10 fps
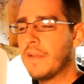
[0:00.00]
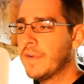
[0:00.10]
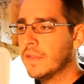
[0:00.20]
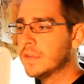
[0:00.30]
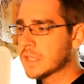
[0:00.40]
I
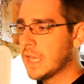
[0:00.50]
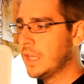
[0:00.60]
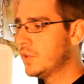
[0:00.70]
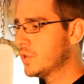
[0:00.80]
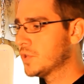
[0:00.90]
found this kind
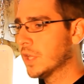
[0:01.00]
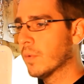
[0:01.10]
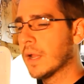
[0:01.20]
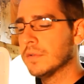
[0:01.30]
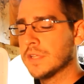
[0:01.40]
of
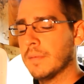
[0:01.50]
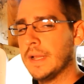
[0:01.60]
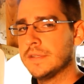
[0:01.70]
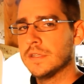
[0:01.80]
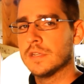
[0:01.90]
interesting when I was setting
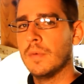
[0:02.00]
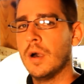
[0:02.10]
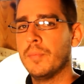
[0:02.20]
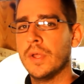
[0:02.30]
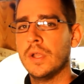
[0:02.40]
my system
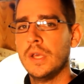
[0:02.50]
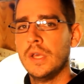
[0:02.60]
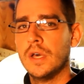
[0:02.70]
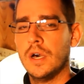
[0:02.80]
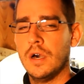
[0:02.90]
up and
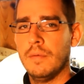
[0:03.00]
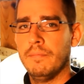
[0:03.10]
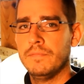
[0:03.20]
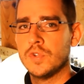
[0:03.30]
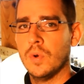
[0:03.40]

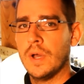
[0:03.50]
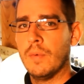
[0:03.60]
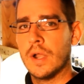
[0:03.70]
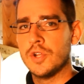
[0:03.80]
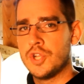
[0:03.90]
um, so I
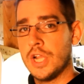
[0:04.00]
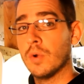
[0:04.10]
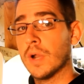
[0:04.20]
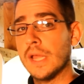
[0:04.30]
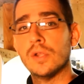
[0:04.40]
to
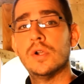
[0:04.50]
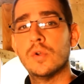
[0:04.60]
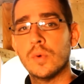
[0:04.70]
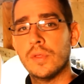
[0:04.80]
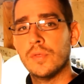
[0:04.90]
share what I
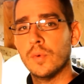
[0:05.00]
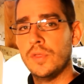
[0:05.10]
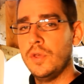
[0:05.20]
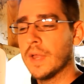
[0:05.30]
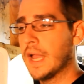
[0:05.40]
learned with,
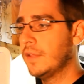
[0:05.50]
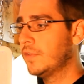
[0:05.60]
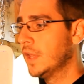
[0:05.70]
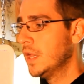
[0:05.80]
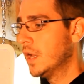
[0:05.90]
with you guys.